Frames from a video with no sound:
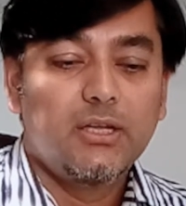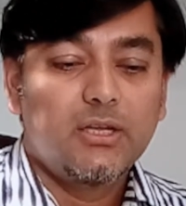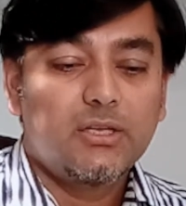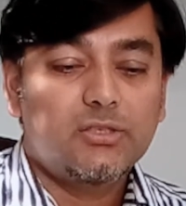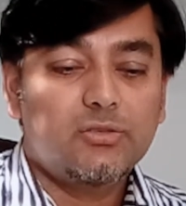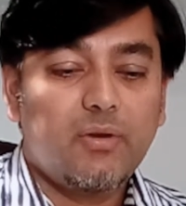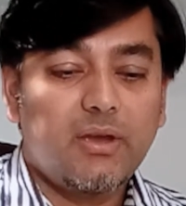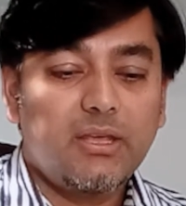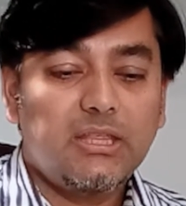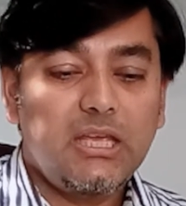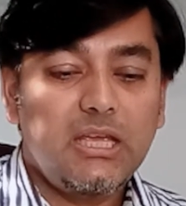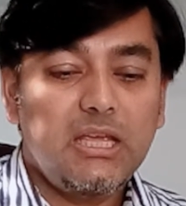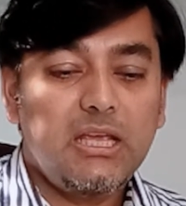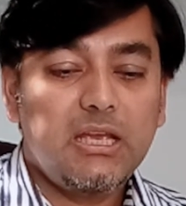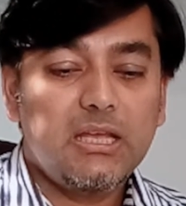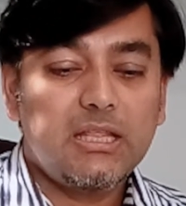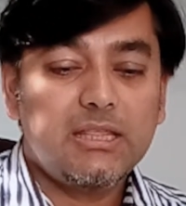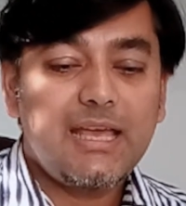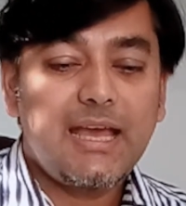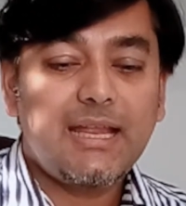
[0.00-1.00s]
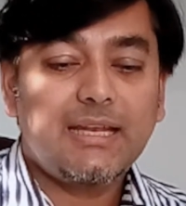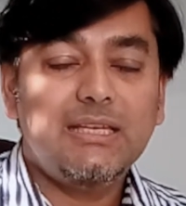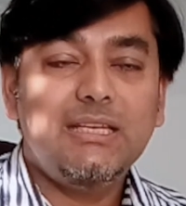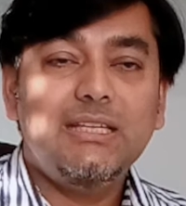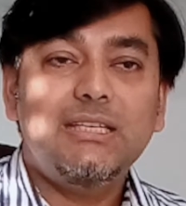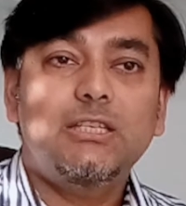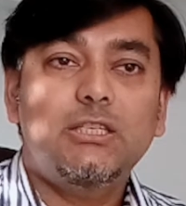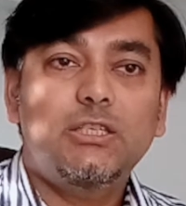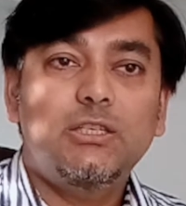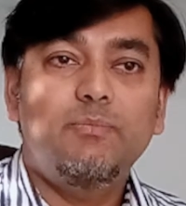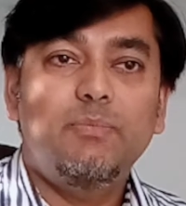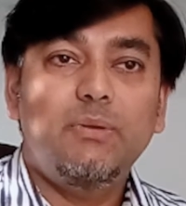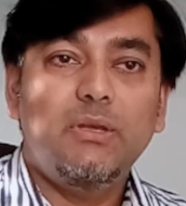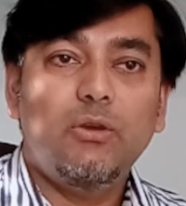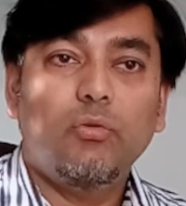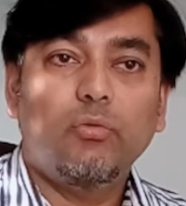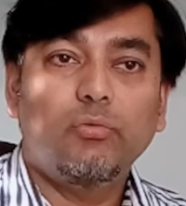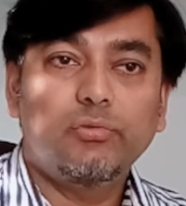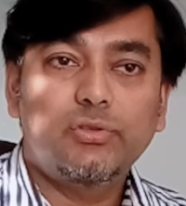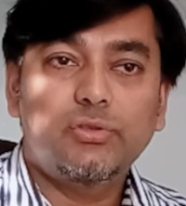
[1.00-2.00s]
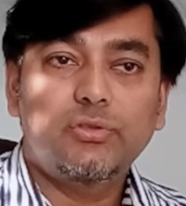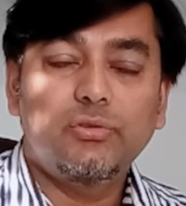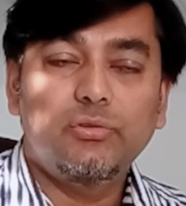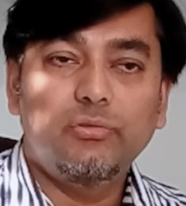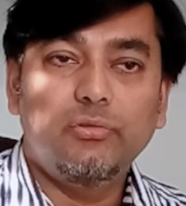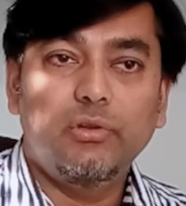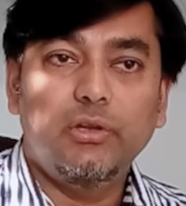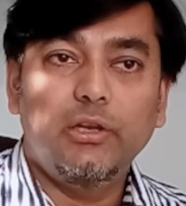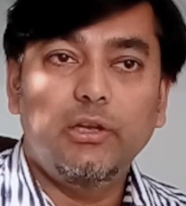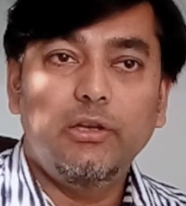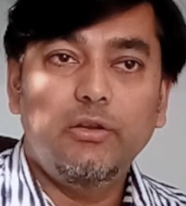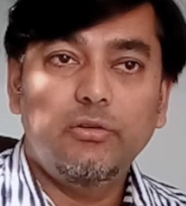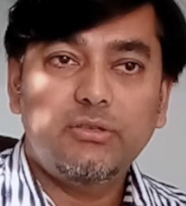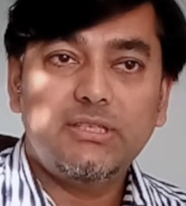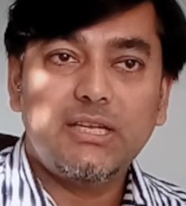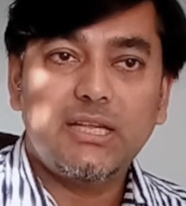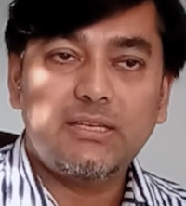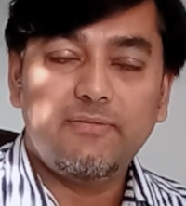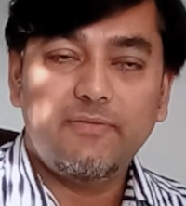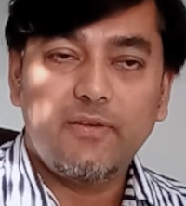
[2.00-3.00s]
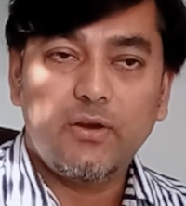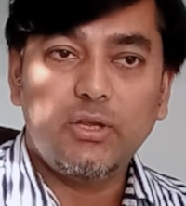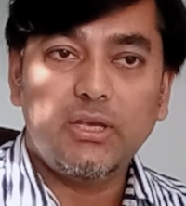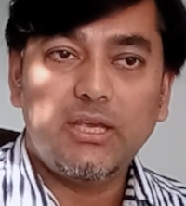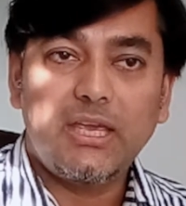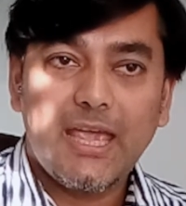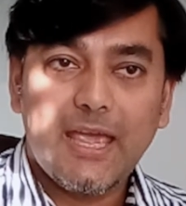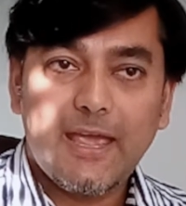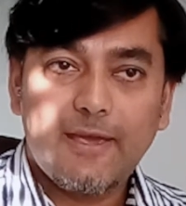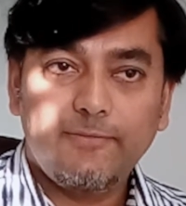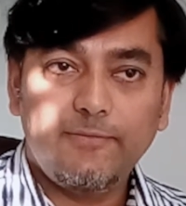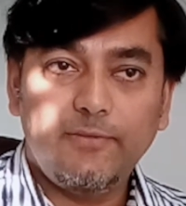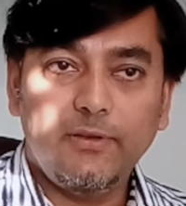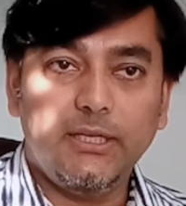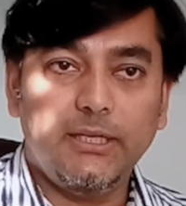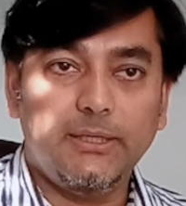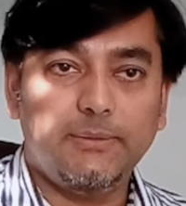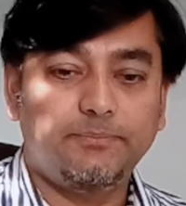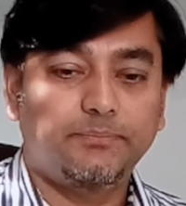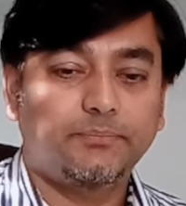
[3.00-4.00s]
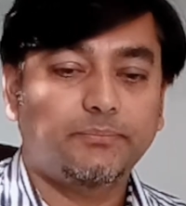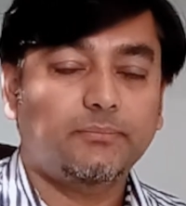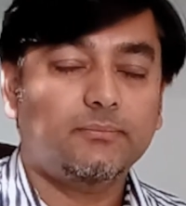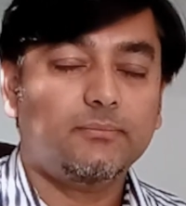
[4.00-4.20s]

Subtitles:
So I think that needs to be also looked at very carefully,